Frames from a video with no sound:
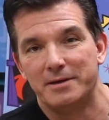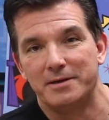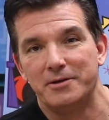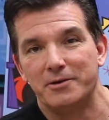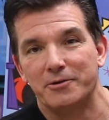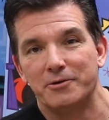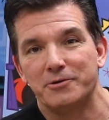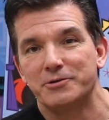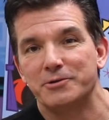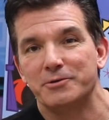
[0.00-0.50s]
a
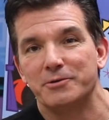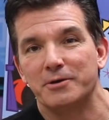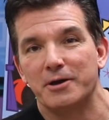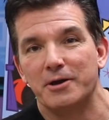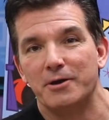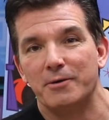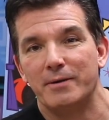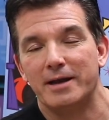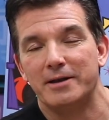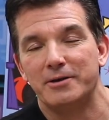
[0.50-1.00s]
year or two
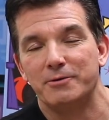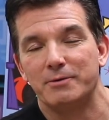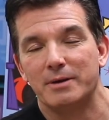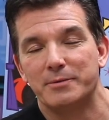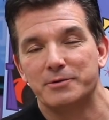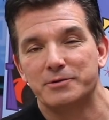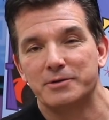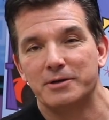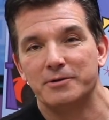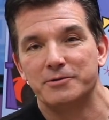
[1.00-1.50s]
ago. We had new
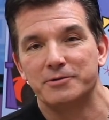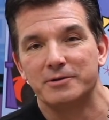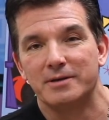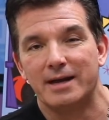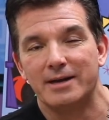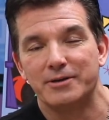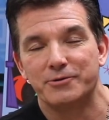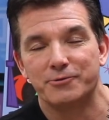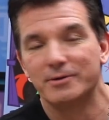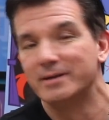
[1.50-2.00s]
episodes, and
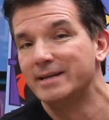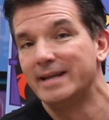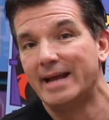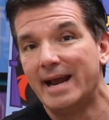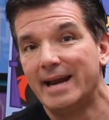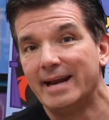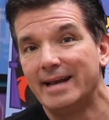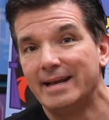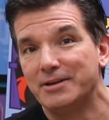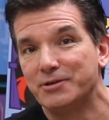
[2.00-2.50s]
I drew a
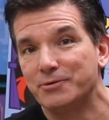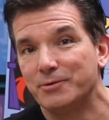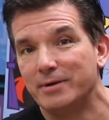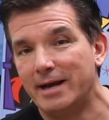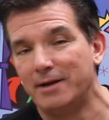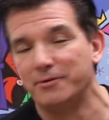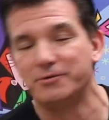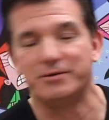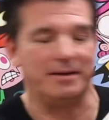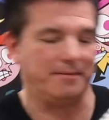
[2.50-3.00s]
Danny to
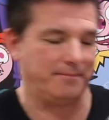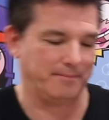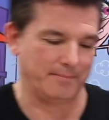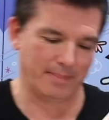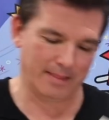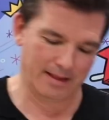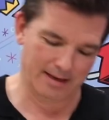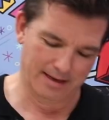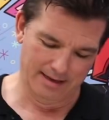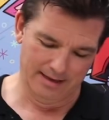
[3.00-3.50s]
announce it.
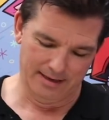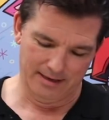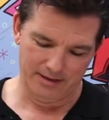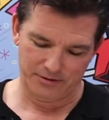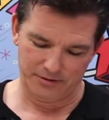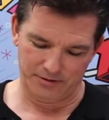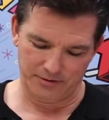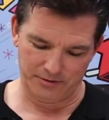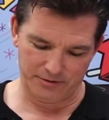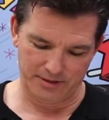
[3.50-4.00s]

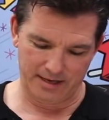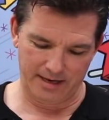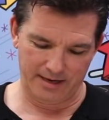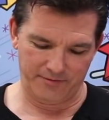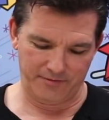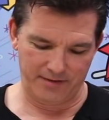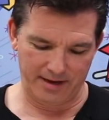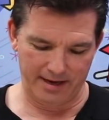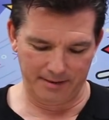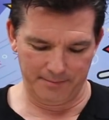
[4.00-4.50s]
So there's Danny
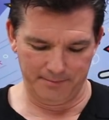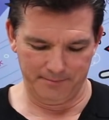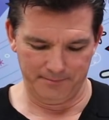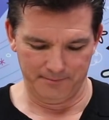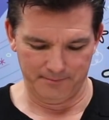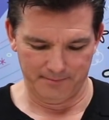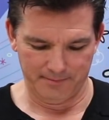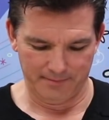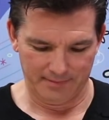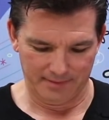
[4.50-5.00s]
Phantom.
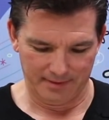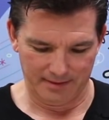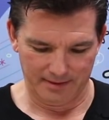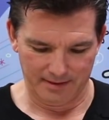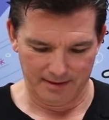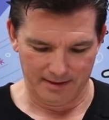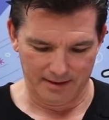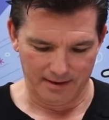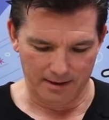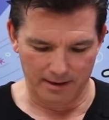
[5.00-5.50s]

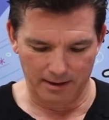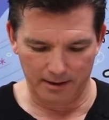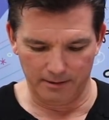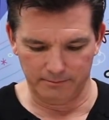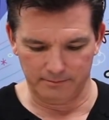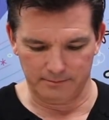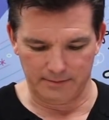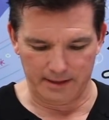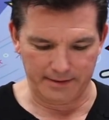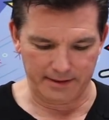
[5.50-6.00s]

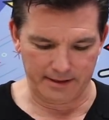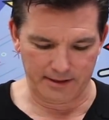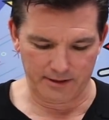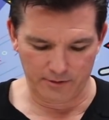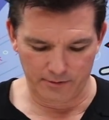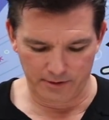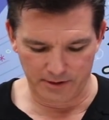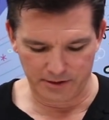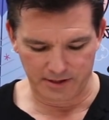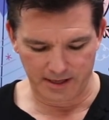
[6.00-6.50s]
Oh, I think you
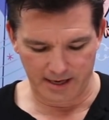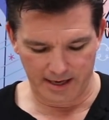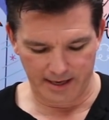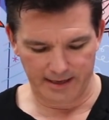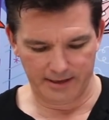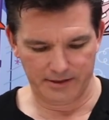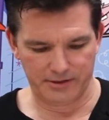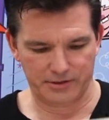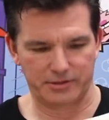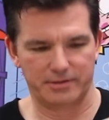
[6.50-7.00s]
know who this guy
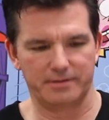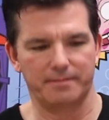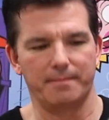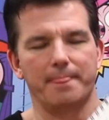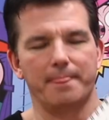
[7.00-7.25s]
is.